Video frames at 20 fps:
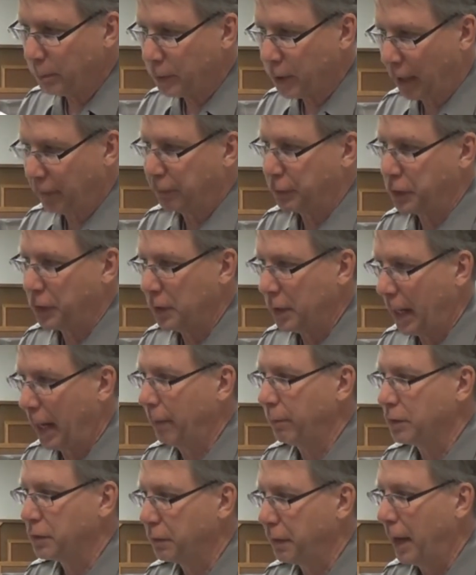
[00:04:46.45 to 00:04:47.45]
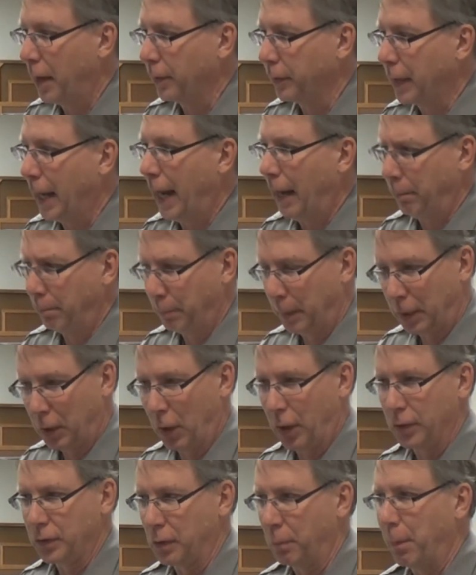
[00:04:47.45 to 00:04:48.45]
Jefferson Davis felt that
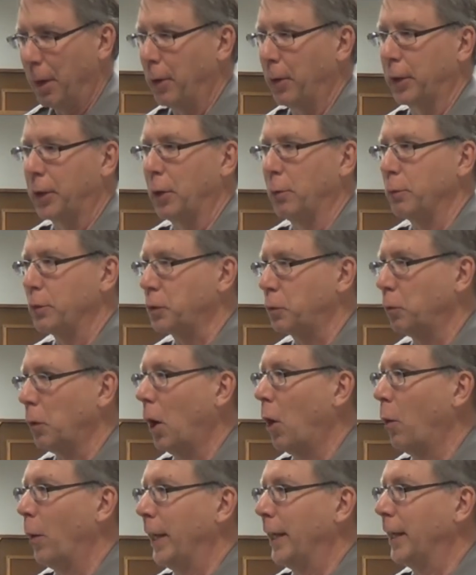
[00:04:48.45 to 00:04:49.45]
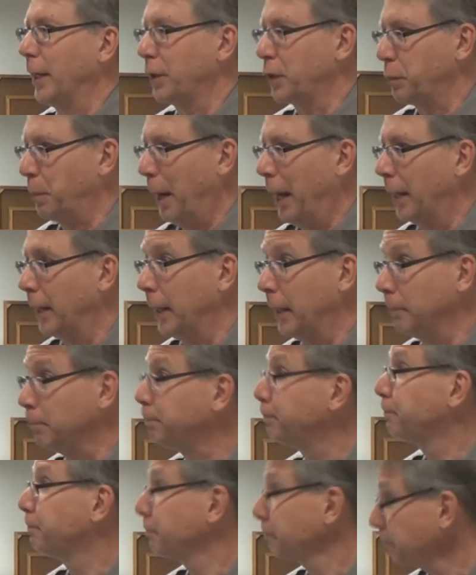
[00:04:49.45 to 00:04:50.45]
because America was growing and expanding,
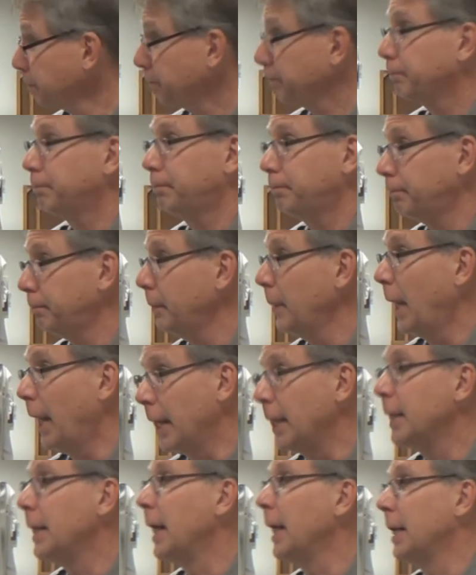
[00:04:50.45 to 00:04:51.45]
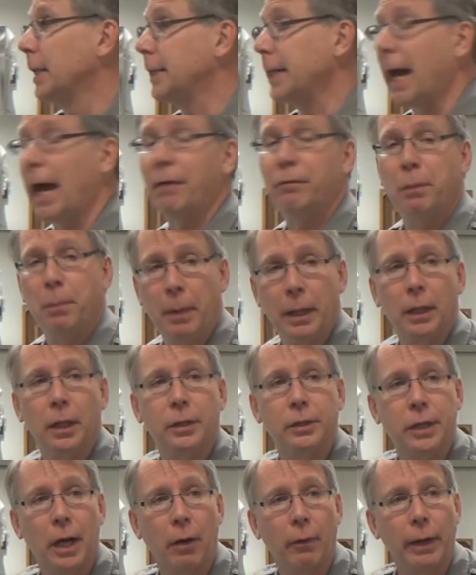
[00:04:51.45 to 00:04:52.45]
it needed to have a
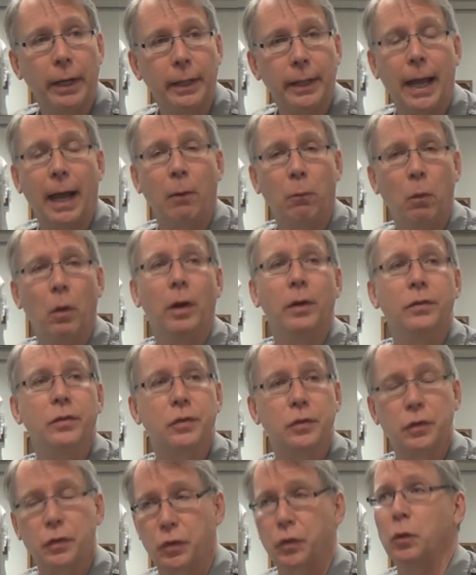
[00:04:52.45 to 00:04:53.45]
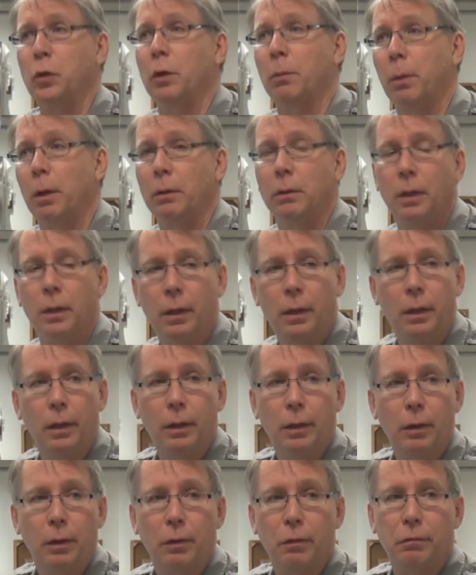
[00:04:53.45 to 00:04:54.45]
military that was suitable
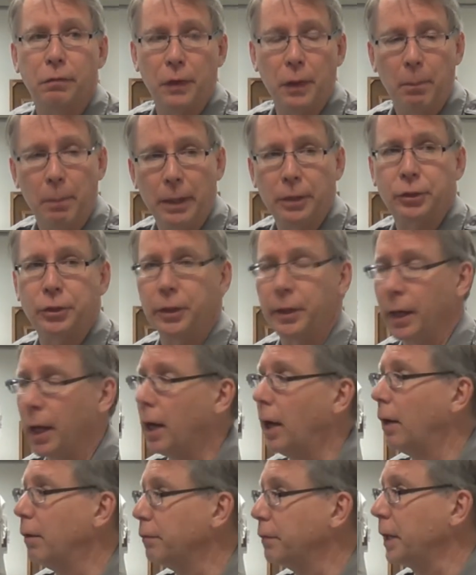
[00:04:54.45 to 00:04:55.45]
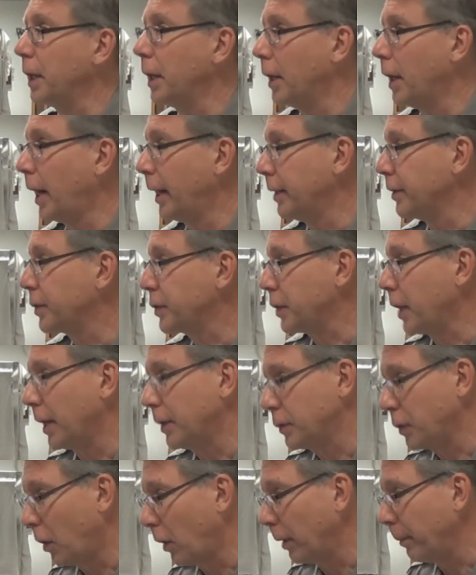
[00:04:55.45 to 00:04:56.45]
for the mission of the United
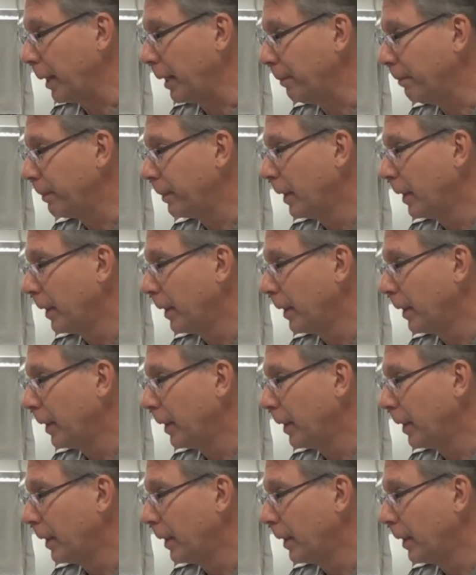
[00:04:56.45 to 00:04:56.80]
States Army.